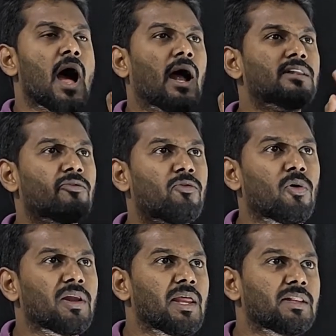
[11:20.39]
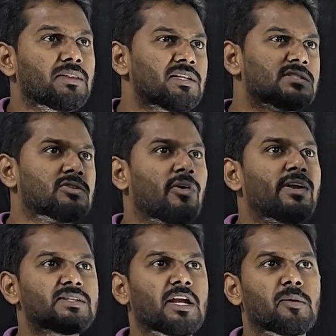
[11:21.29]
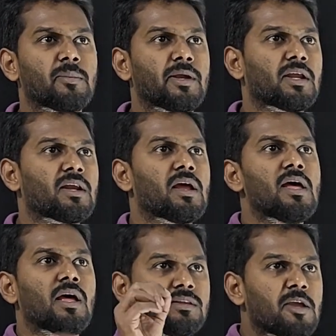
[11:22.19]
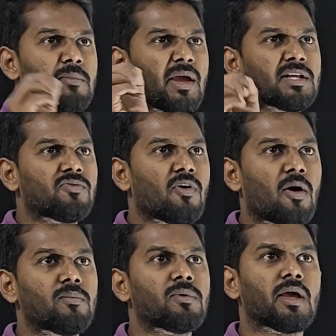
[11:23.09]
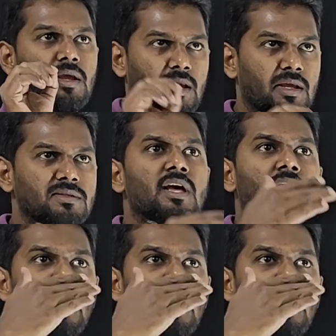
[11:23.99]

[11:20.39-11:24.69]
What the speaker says: and the focal length is 20 centimeter. The image formed is